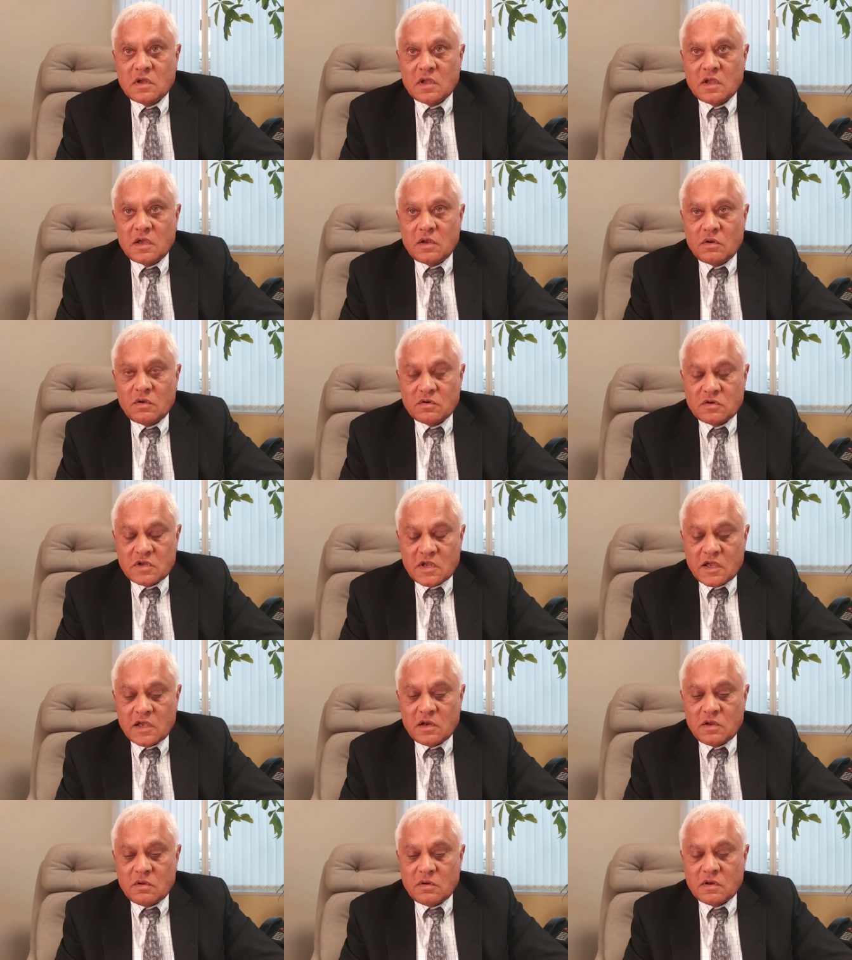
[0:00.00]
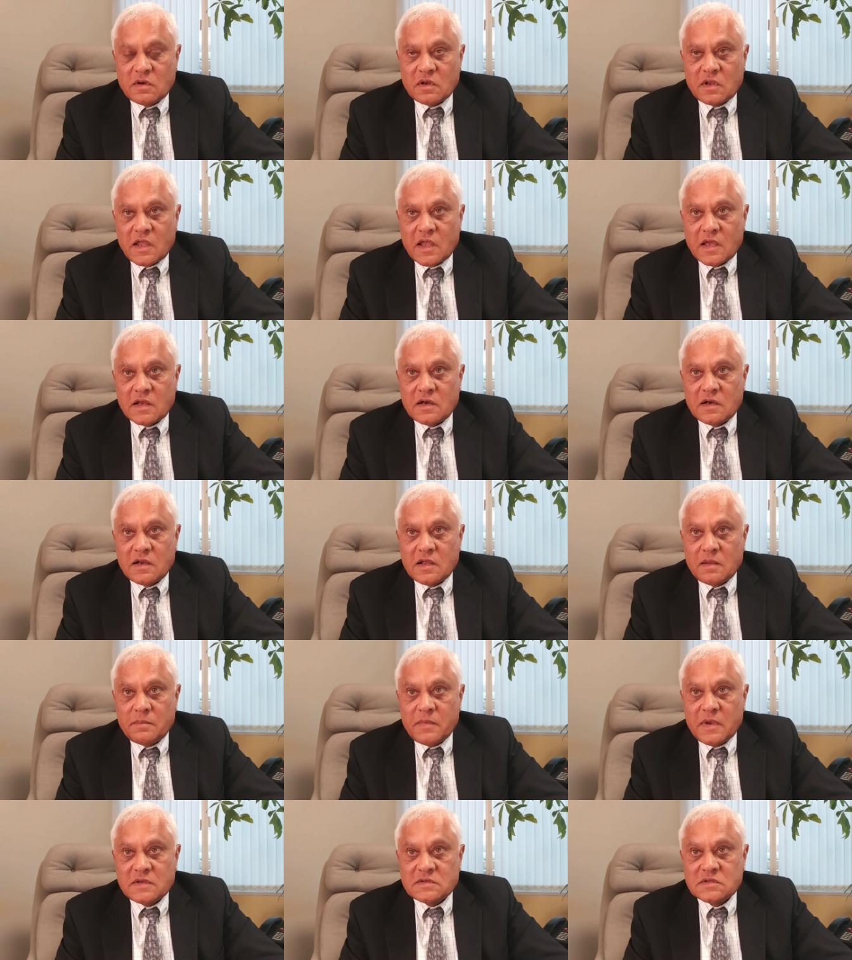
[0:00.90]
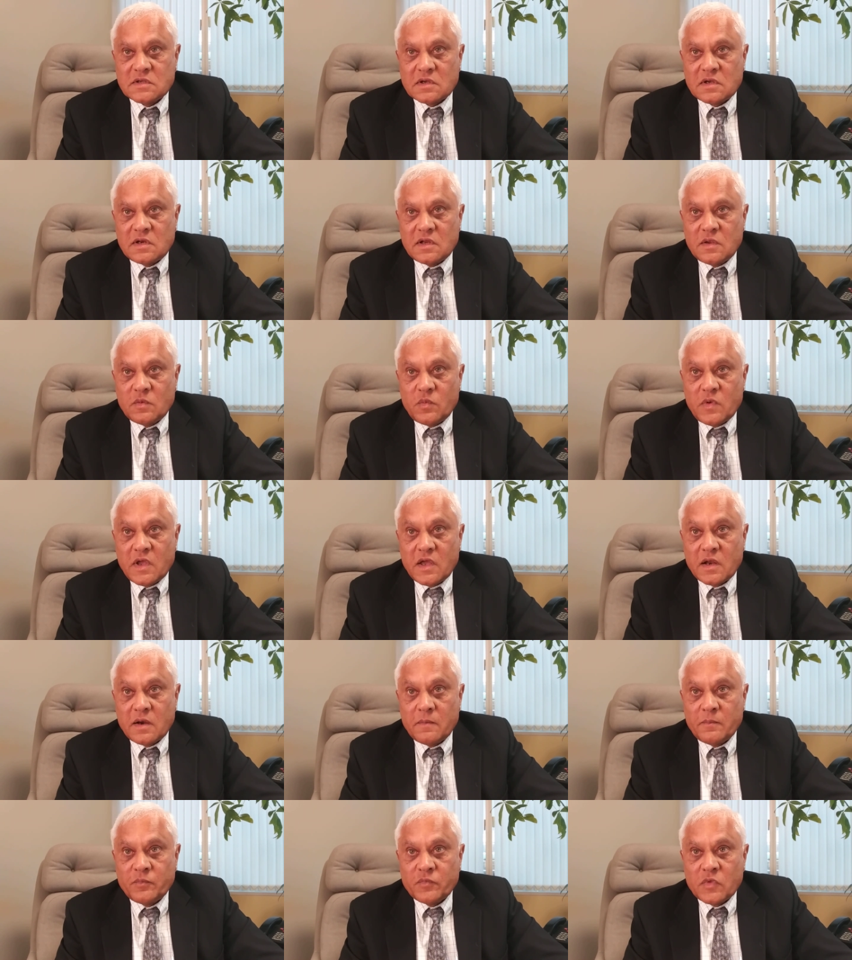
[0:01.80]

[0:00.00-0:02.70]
in Ontario and Canada, basically, where